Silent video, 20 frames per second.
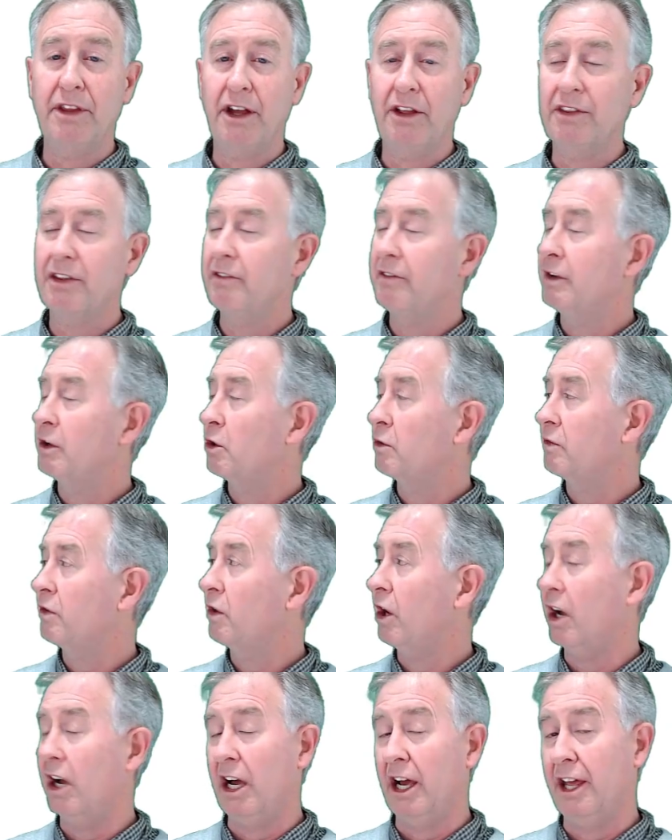delta V
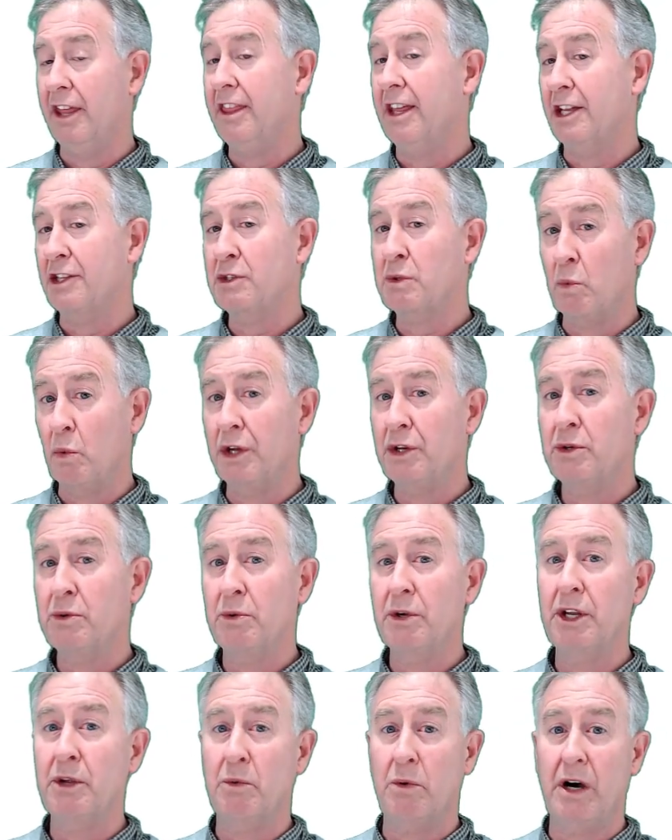over I. That's
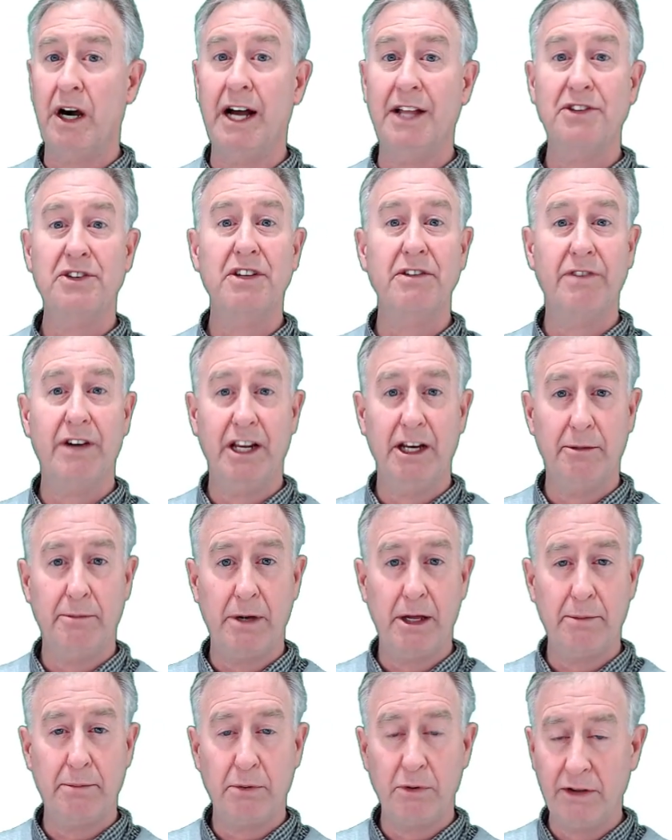120 watts divided
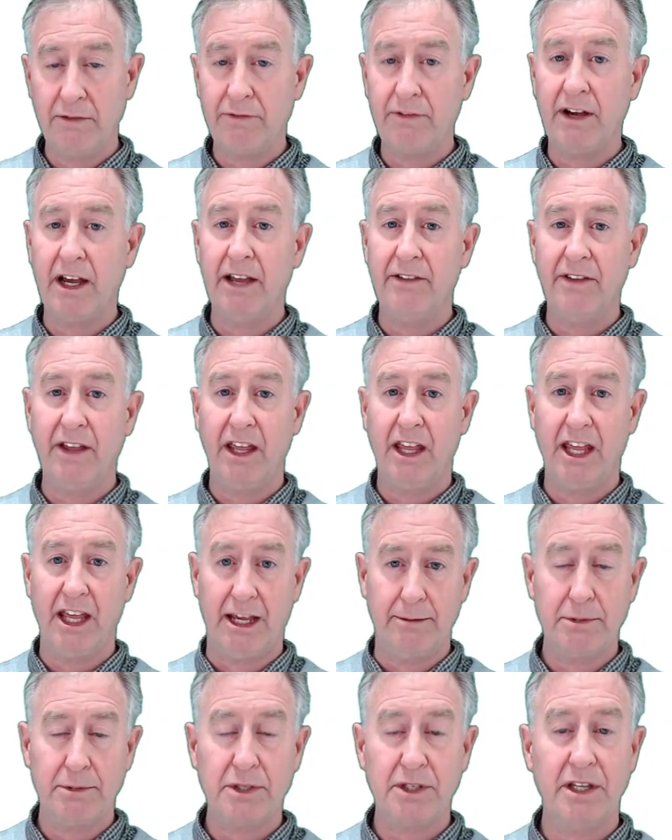by 0.5
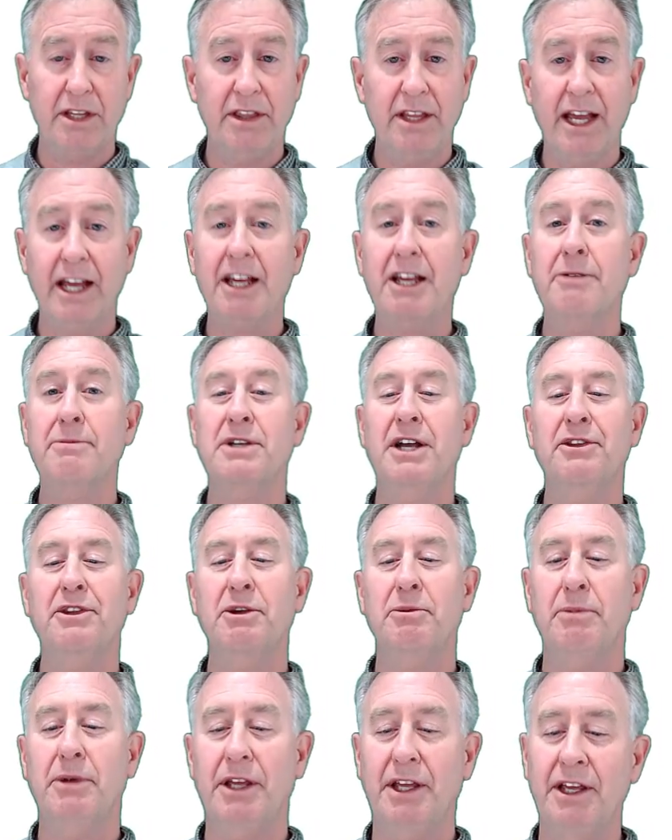amps, and that comes out
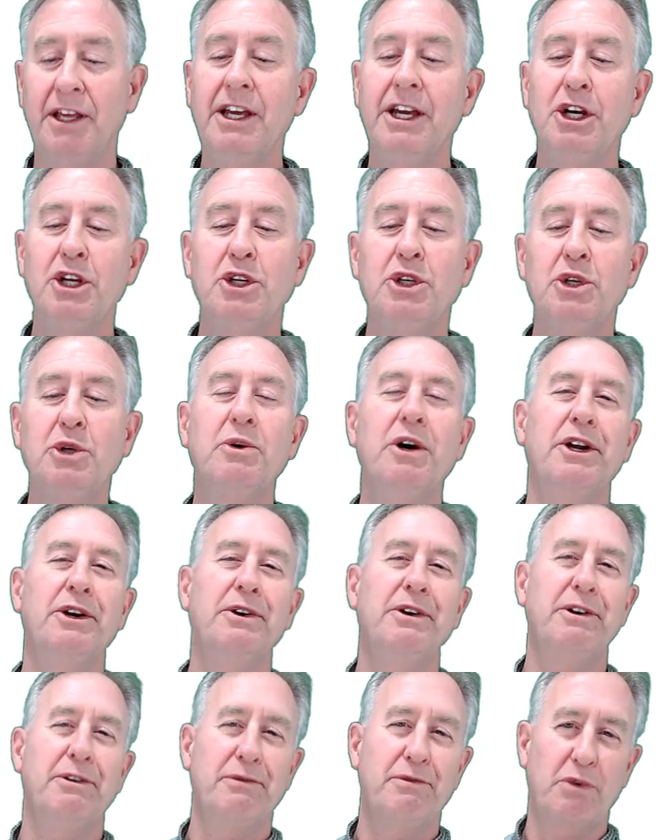to be
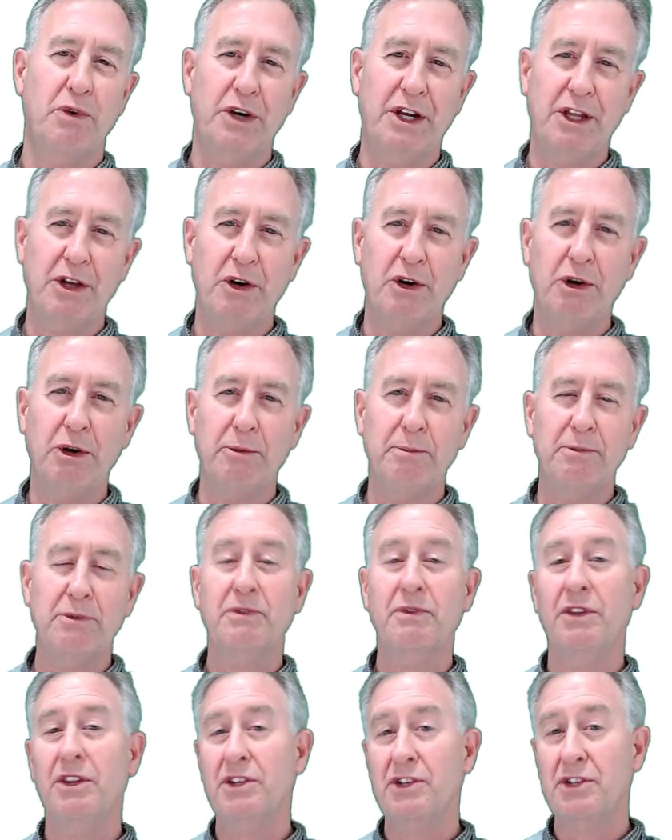240 ohms
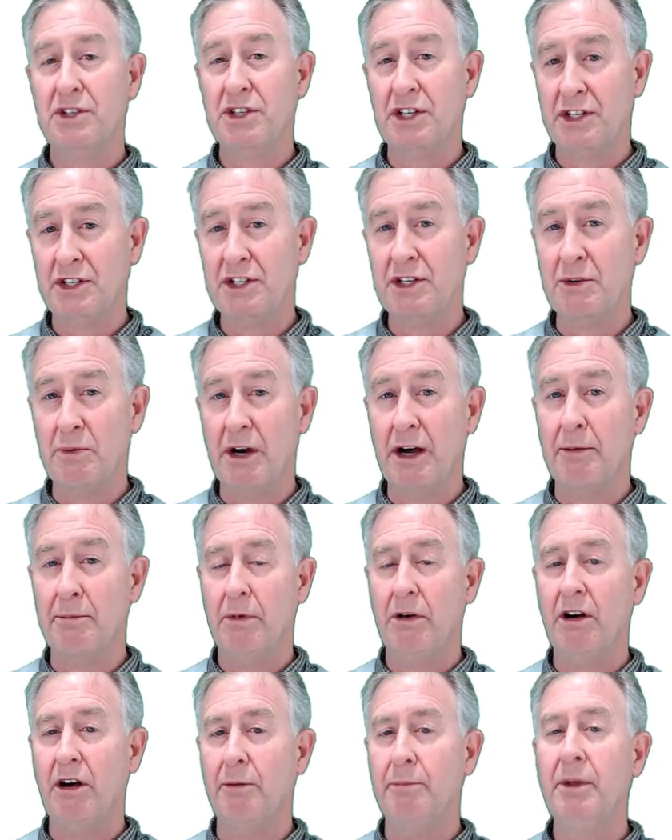for the 60 watt
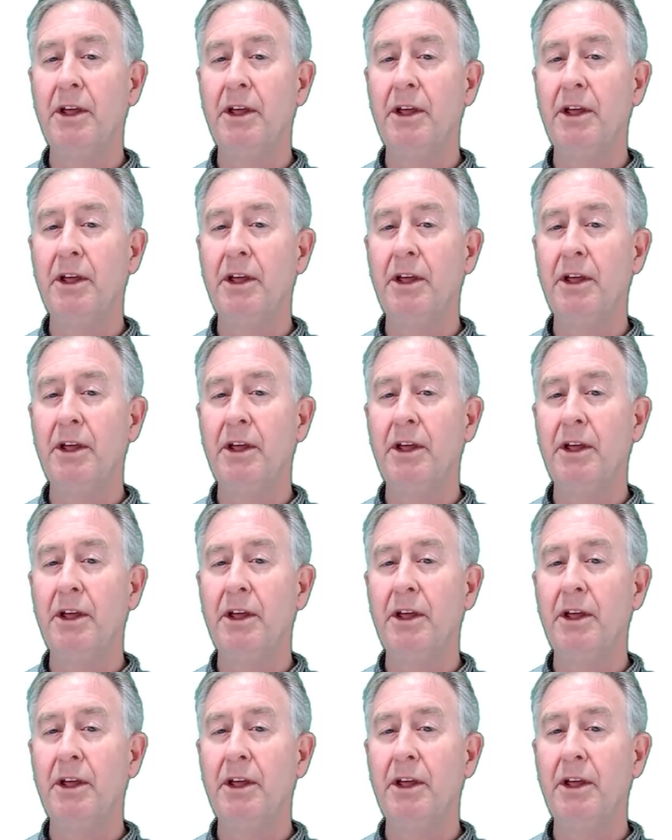bulb.